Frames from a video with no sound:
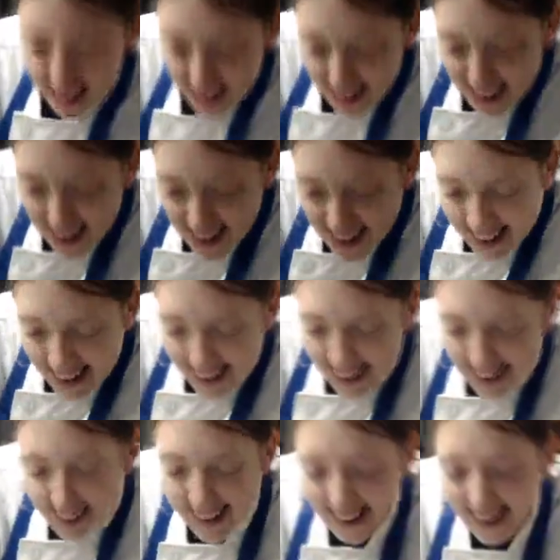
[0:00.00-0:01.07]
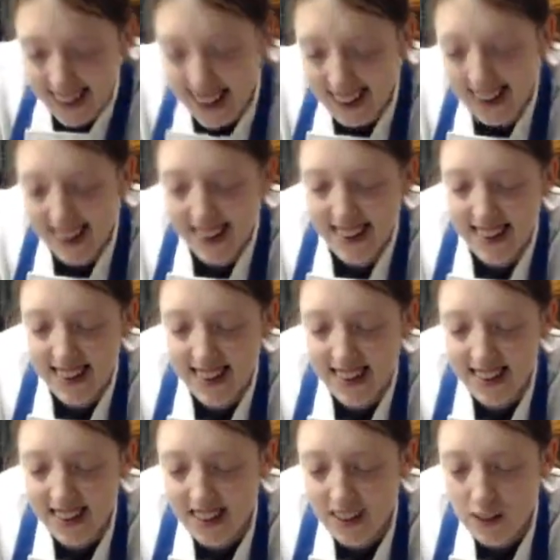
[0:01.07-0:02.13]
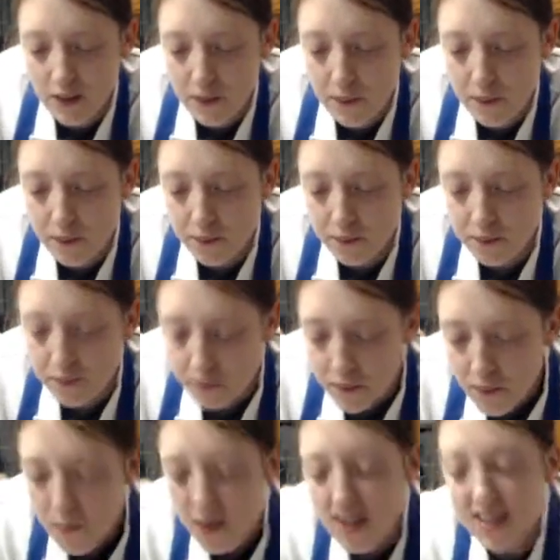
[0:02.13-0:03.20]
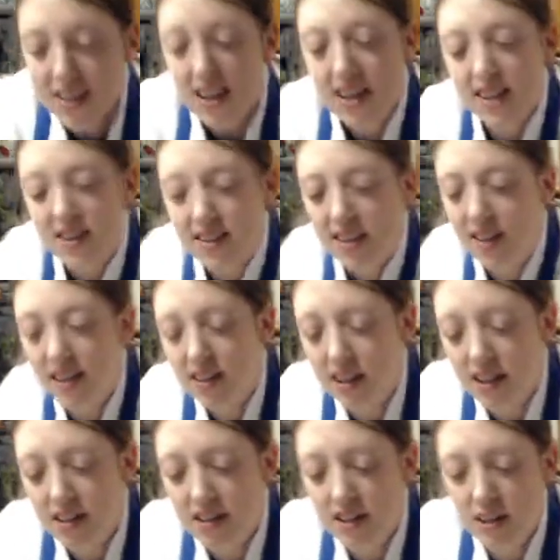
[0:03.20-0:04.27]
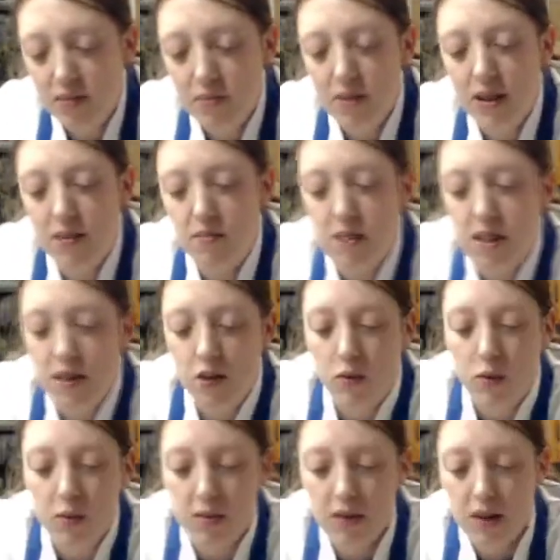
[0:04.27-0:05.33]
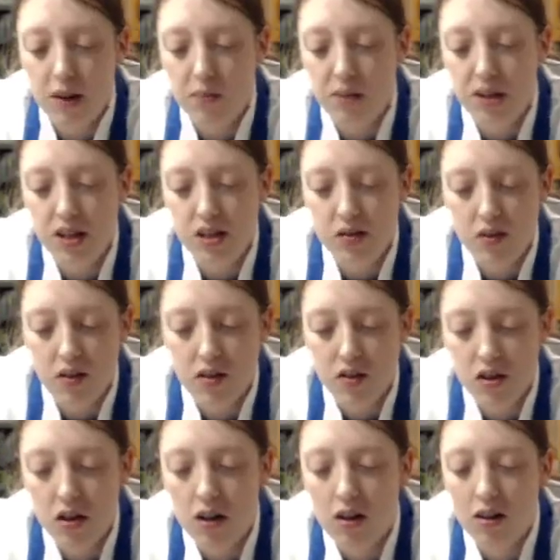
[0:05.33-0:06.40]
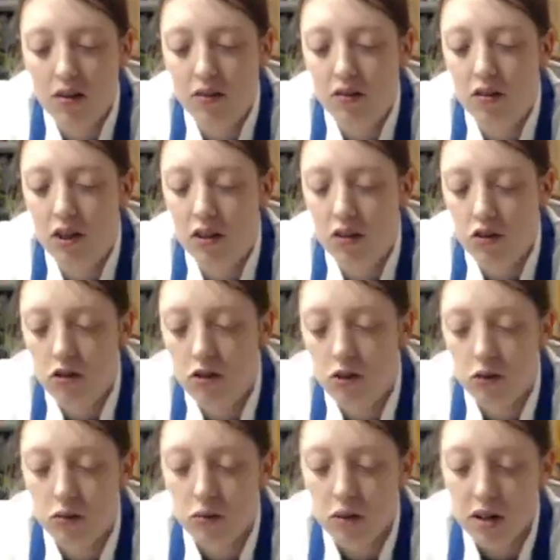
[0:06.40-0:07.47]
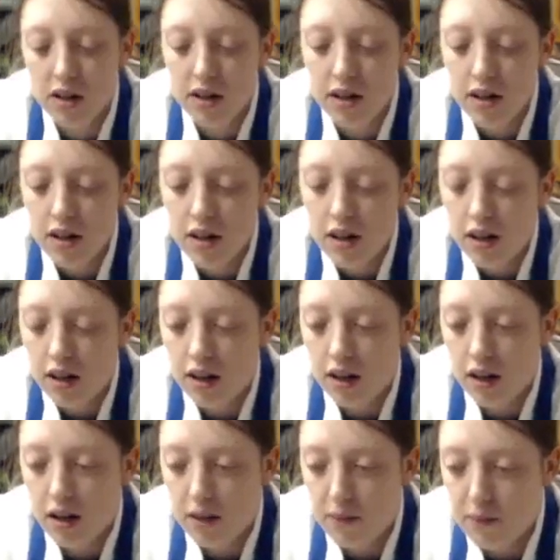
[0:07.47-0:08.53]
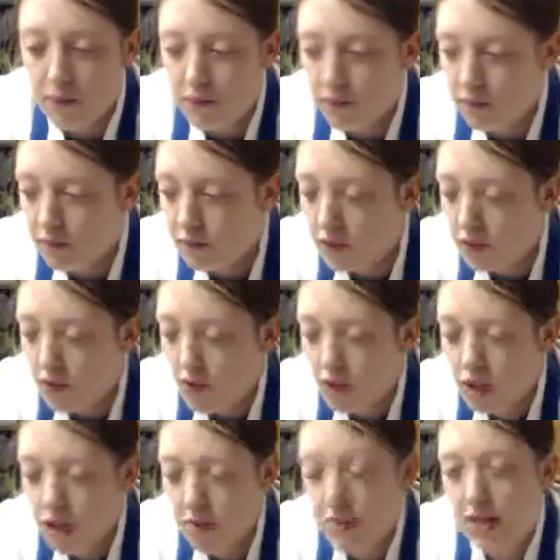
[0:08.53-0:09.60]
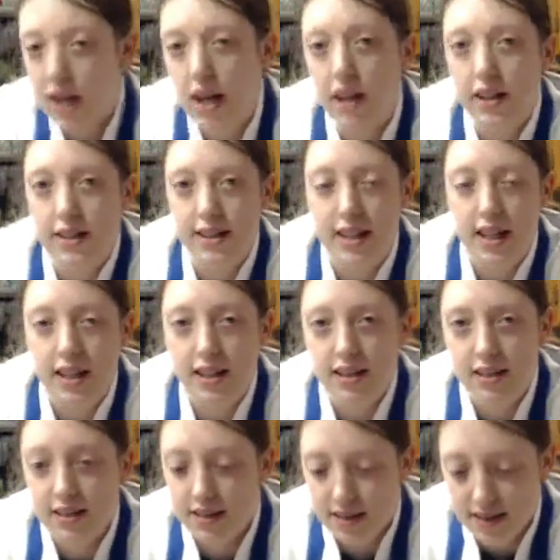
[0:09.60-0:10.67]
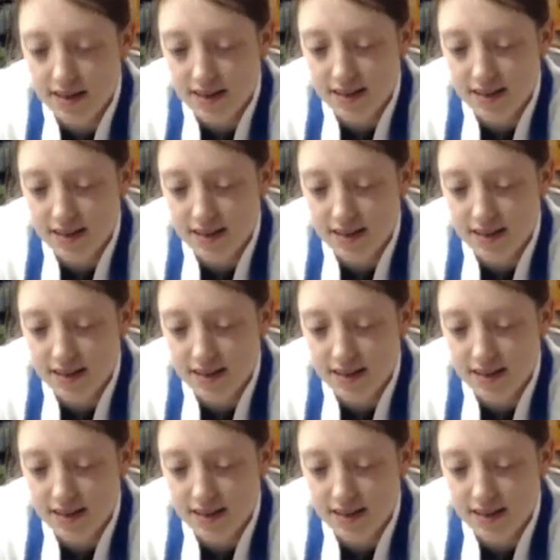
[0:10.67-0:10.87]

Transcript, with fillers: right. Woo! Yes, I, I did meet the woman that plays River Song off of Doctor Who. Uh, her name is Alex Kingston,